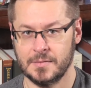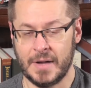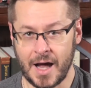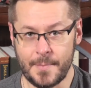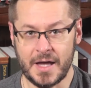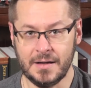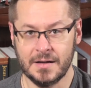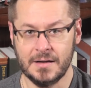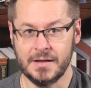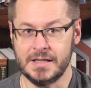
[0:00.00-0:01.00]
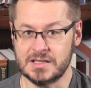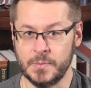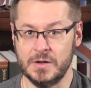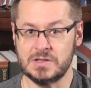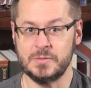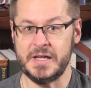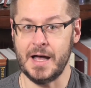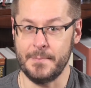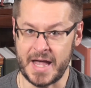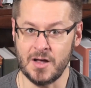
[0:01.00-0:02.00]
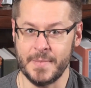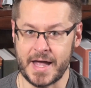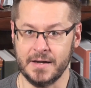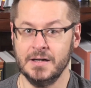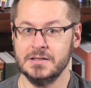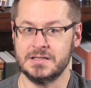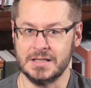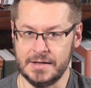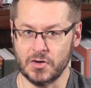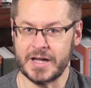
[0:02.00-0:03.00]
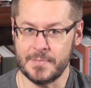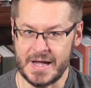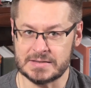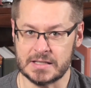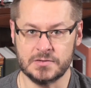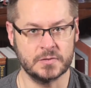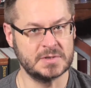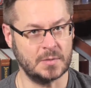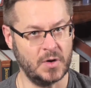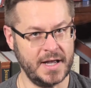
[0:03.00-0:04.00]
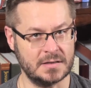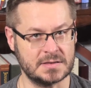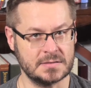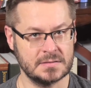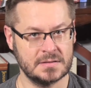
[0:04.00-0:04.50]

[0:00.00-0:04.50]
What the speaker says: Muhammad is supposed to be a mailman delivering a message from someone else.